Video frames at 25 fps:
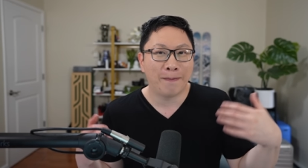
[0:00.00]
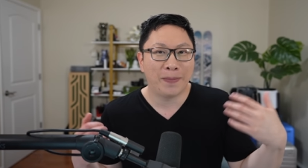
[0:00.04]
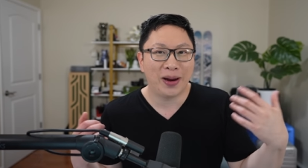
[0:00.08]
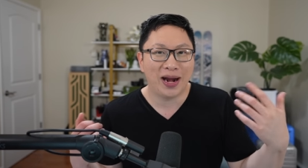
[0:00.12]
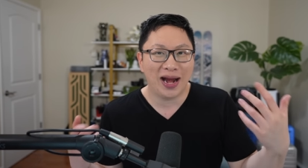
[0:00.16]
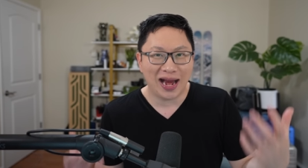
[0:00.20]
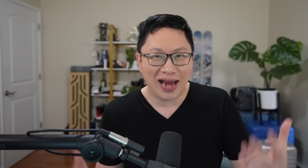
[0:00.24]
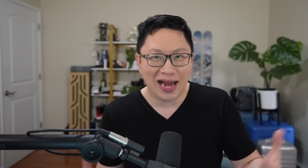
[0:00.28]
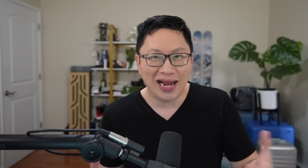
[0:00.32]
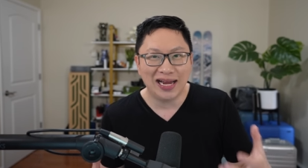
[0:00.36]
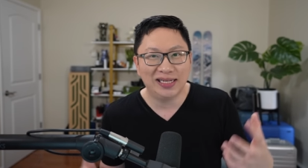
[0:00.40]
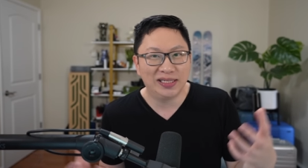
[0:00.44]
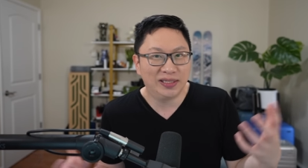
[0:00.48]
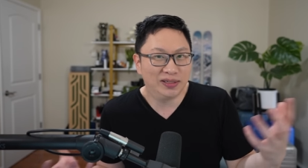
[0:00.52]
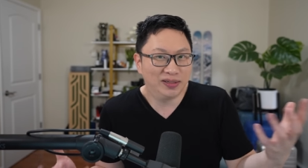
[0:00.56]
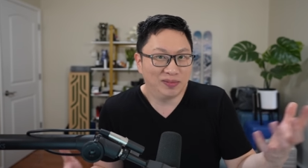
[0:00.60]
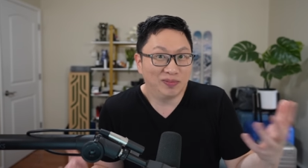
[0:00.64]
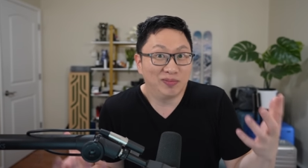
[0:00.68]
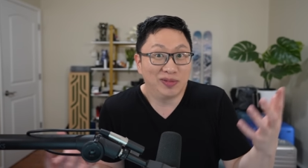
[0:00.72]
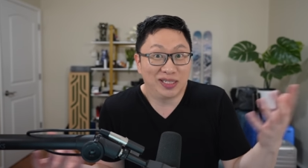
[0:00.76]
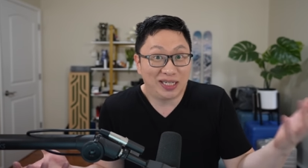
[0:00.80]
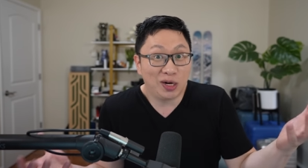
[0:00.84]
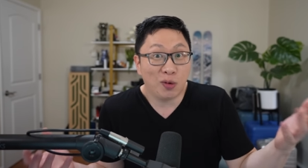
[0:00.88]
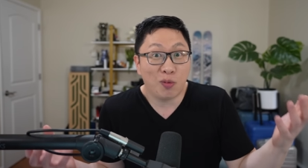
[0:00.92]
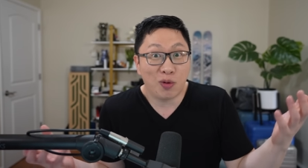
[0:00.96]
but it is
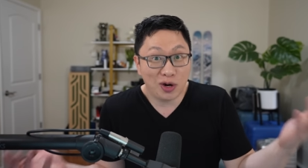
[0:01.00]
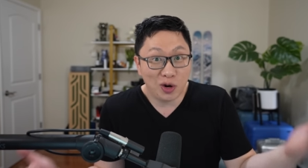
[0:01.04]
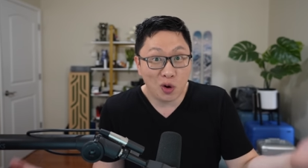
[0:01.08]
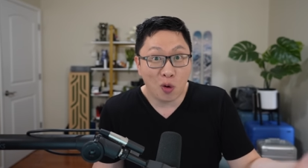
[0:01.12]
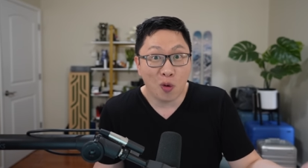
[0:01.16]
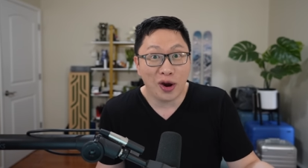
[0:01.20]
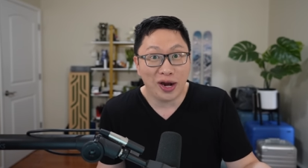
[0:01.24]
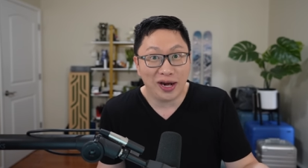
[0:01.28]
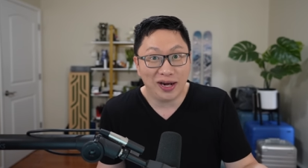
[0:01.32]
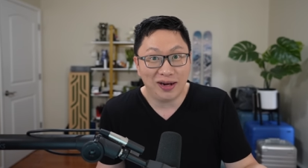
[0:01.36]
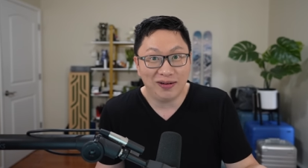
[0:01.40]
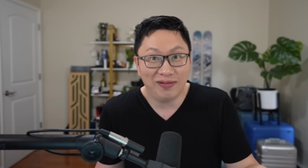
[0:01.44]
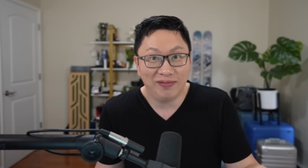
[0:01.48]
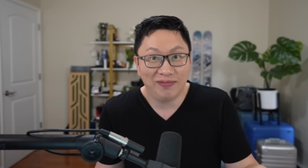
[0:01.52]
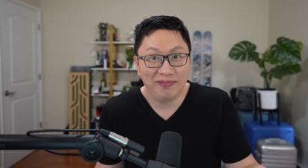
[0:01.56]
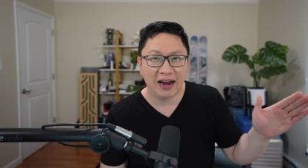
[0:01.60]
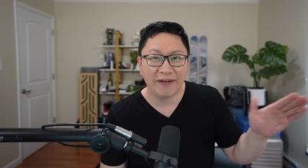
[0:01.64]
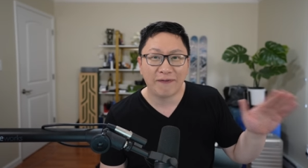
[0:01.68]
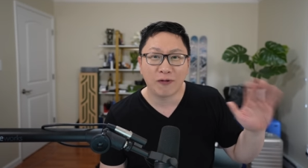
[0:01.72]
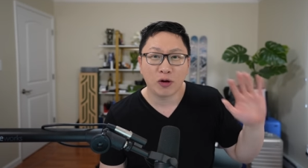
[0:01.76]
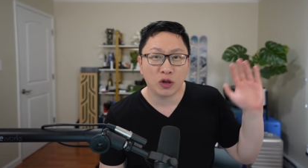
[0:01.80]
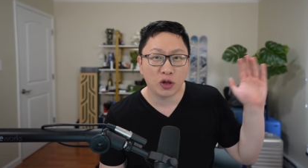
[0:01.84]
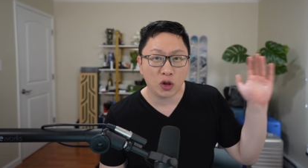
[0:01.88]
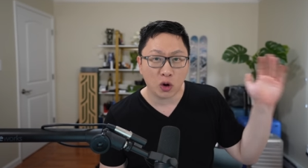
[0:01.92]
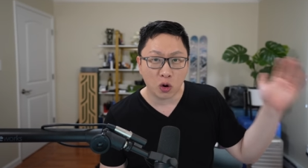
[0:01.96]
still annoying.
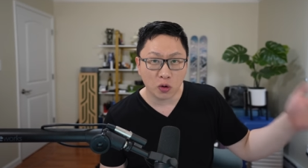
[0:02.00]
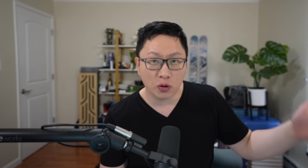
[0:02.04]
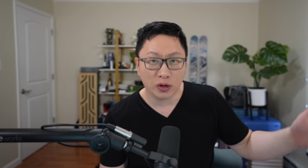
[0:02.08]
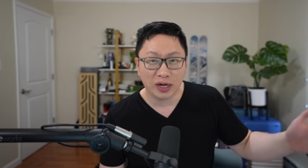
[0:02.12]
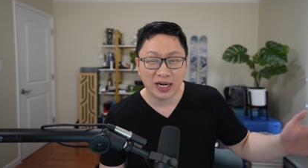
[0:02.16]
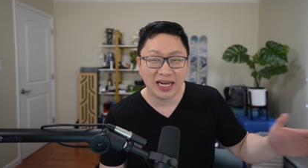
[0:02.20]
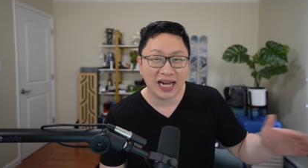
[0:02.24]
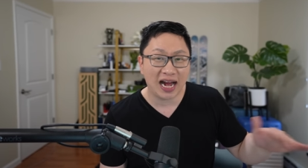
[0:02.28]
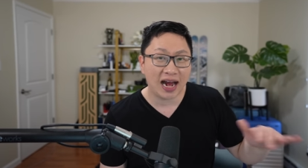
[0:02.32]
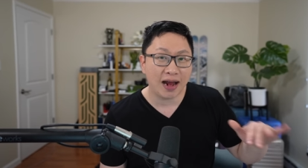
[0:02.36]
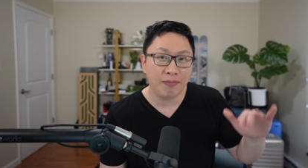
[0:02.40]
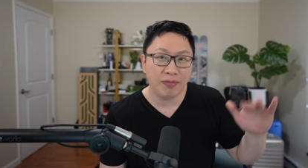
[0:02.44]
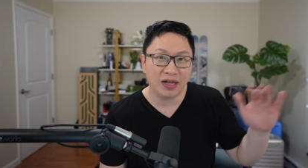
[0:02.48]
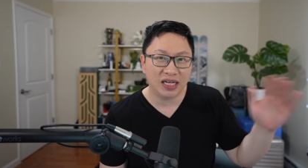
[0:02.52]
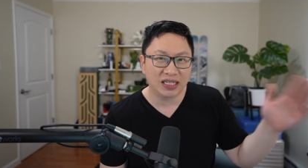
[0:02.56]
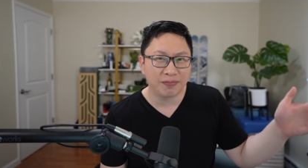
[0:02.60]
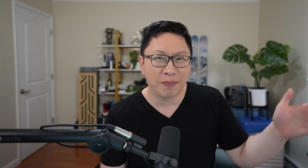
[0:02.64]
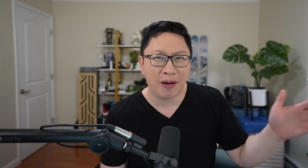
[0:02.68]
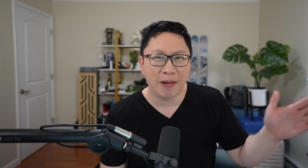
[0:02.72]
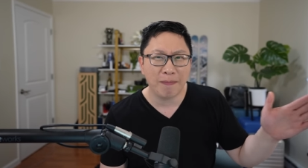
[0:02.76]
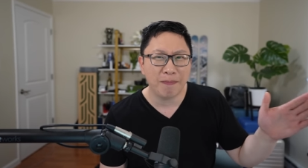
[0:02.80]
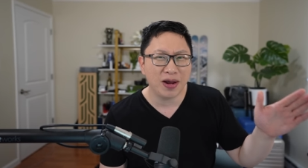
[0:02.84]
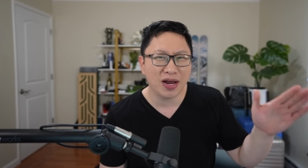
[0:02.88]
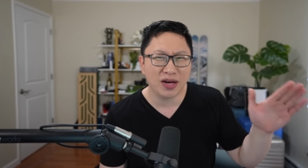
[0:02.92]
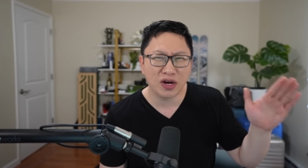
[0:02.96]
If you're in the early game, this
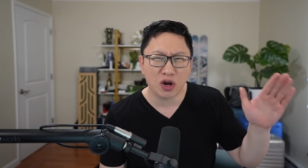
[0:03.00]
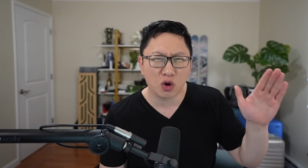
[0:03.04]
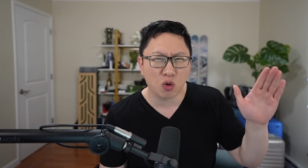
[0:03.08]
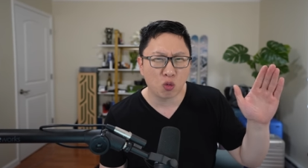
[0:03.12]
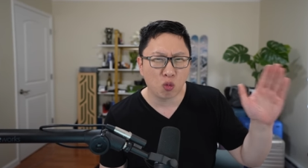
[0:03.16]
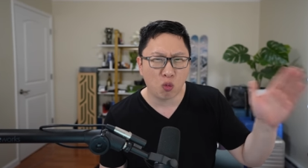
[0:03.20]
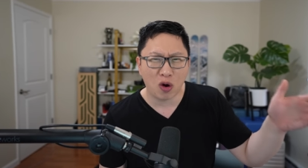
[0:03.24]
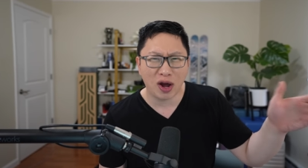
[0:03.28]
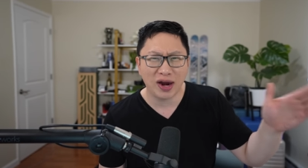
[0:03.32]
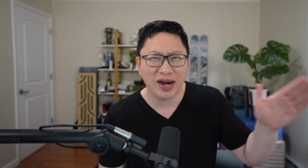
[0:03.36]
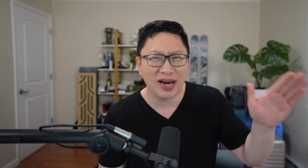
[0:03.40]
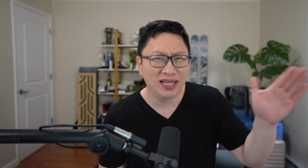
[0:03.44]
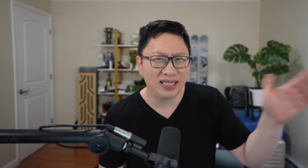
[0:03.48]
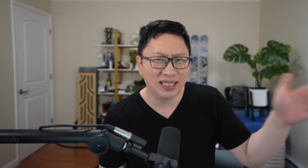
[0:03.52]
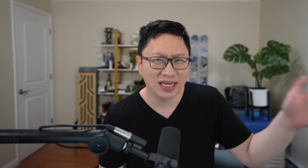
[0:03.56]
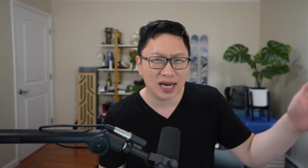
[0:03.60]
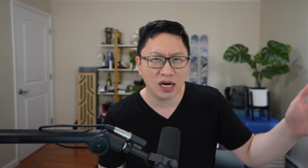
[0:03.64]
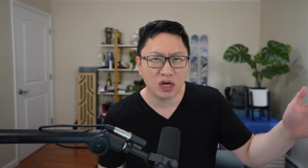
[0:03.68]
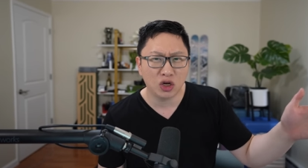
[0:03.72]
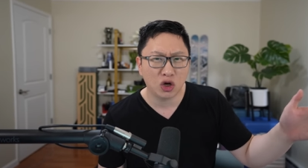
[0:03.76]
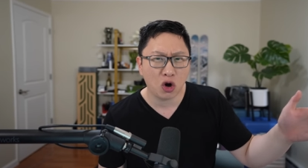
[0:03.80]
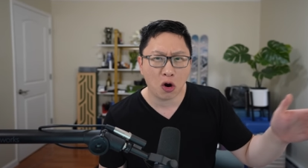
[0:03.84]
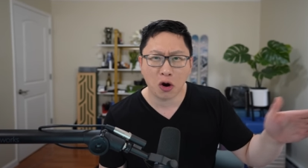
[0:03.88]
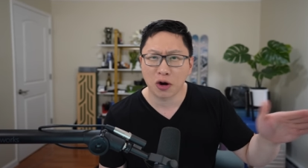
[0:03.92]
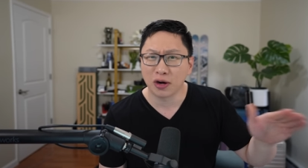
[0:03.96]
might be another one and
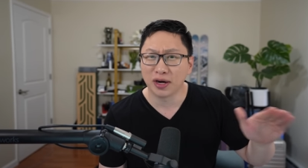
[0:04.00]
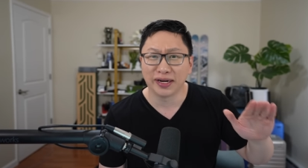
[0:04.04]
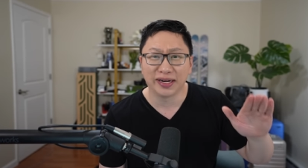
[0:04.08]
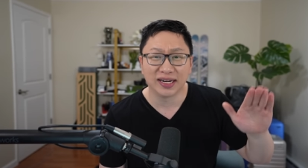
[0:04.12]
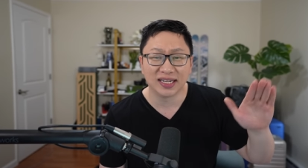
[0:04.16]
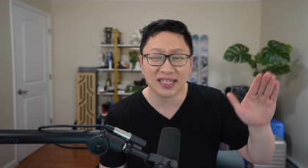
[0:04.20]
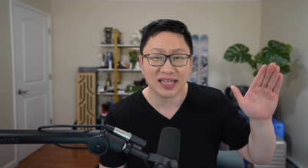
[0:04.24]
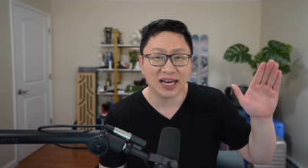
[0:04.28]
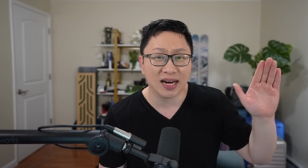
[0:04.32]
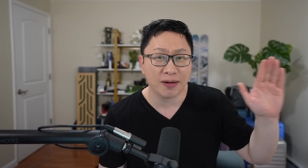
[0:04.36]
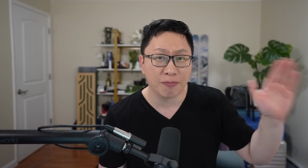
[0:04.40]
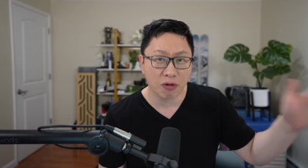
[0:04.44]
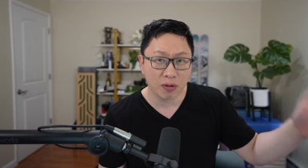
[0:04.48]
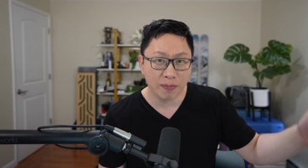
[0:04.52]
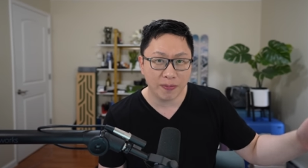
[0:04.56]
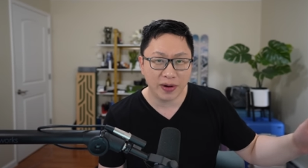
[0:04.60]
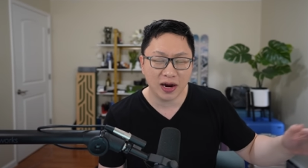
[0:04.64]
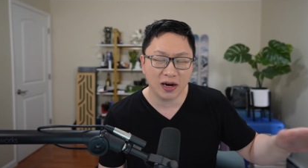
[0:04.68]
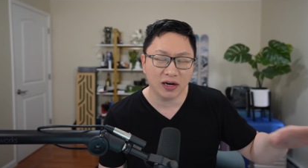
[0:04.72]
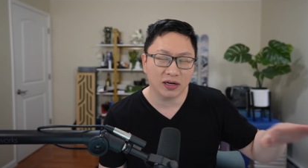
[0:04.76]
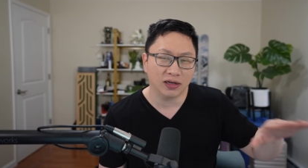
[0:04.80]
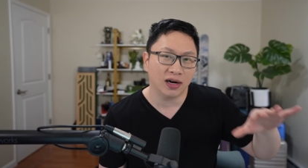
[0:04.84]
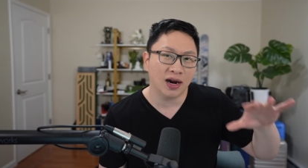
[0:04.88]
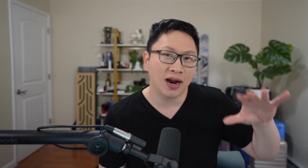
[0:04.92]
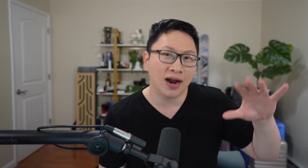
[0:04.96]
done card like the City
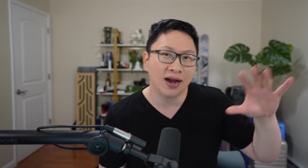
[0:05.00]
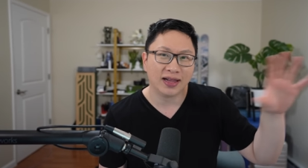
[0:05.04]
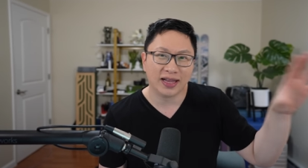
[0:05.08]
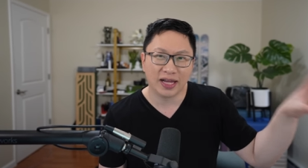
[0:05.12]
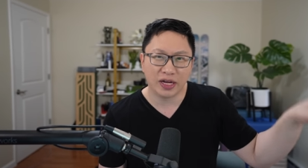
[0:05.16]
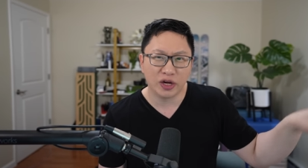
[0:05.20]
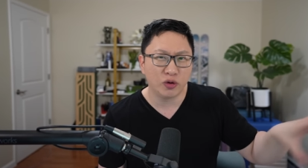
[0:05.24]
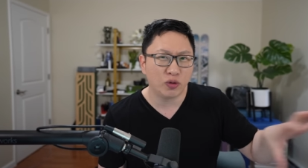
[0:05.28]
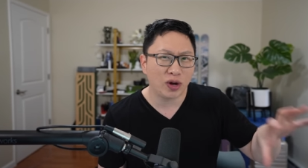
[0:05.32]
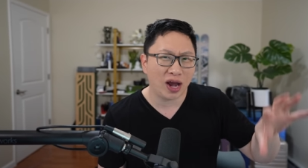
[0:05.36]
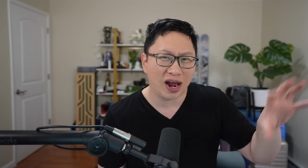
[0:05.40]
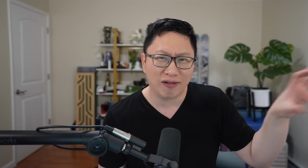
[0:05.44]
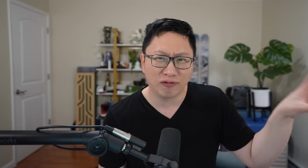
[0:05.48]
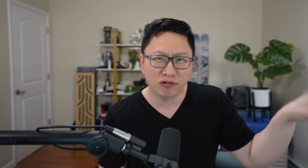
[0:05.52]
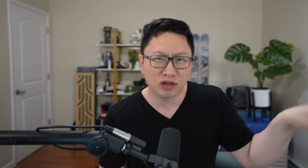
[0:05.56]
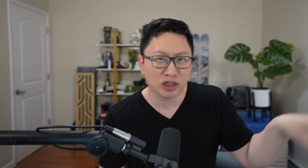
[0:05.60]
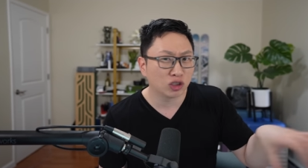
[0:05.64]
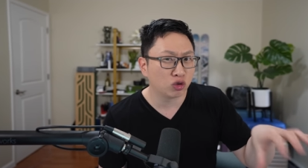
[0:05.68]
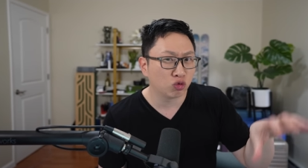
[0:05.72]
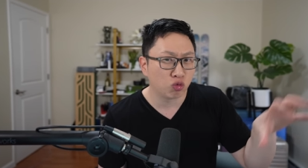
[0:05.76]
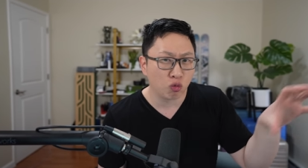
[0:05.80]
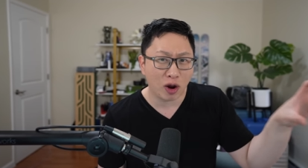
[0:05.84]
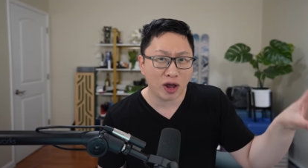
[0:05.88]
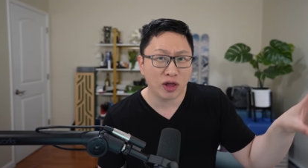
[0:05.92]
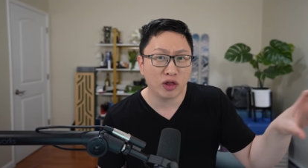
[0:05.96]
Premier that you kind of
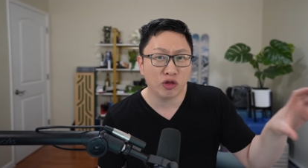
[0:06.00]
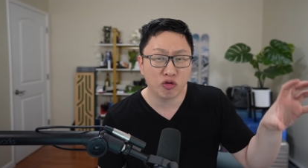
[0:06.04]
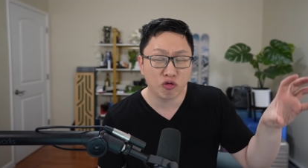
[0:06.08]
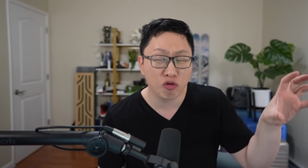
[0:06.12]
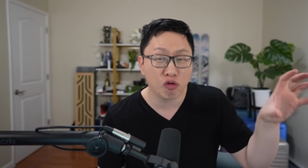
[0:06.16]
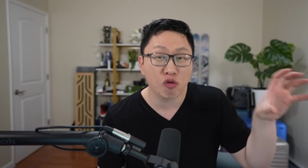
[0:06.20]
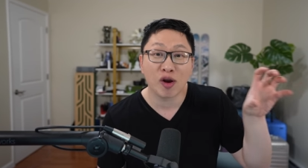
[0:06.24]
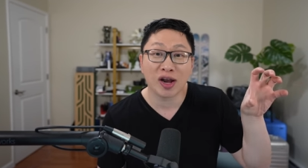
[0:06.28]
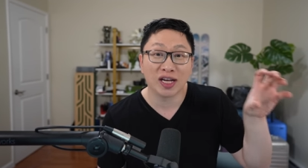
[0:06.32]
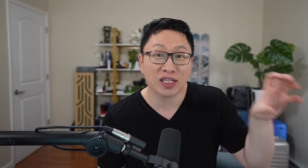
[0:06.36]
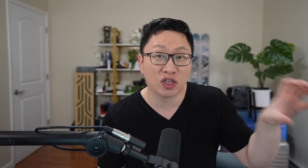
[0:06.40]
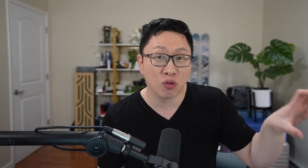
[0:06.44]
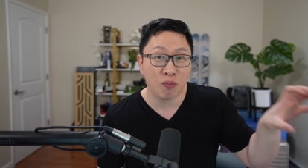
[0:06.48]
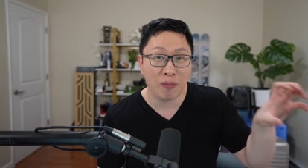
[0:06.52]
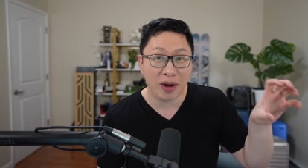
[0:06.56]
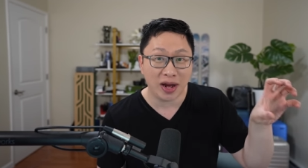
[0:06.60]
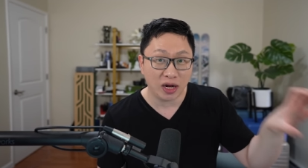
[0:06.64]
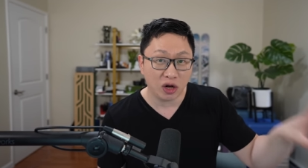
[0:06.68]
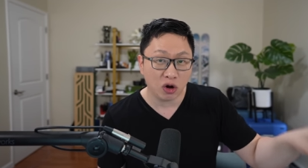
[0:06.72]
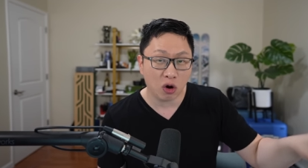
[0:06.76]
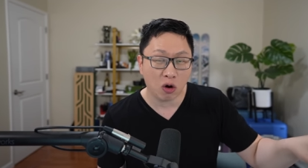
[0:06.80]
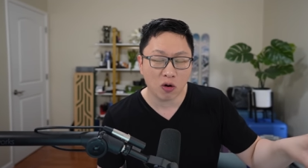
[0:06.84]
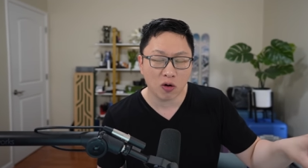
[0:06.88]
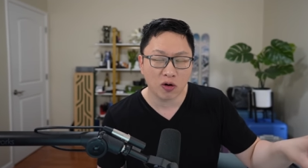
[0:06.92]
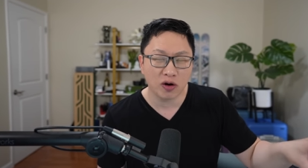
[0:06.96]
just run through as your main
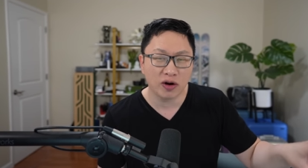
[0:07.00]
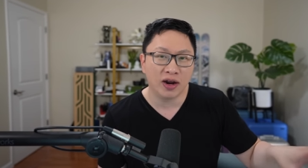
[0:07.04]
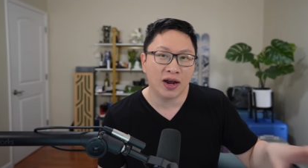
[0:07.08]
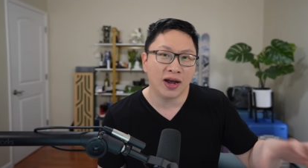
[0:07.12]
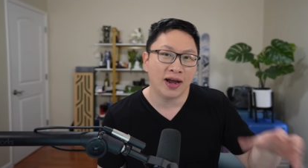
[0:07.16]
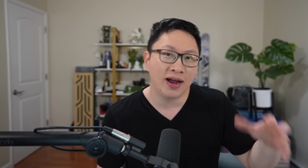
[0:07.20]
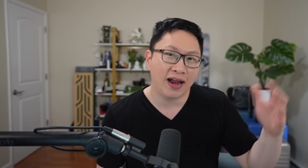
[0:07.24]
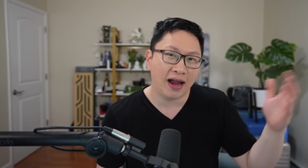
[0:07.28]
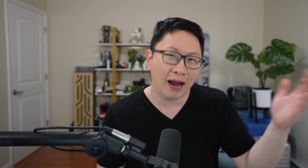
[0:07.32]
card.